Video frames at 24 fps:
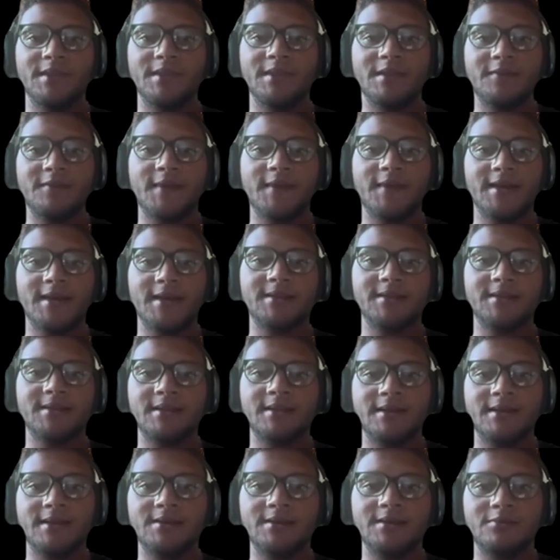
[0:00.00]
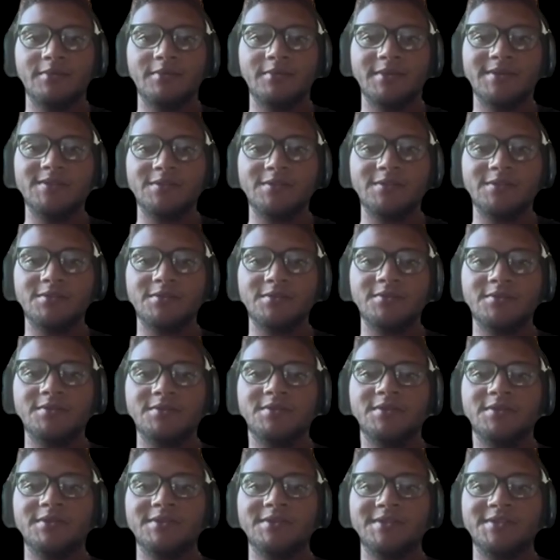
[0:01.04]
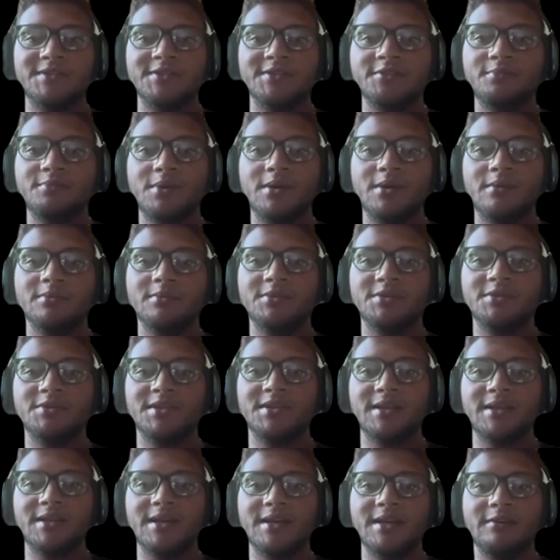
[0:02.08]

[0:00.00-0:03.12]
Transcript: The fact that researchers are still publishing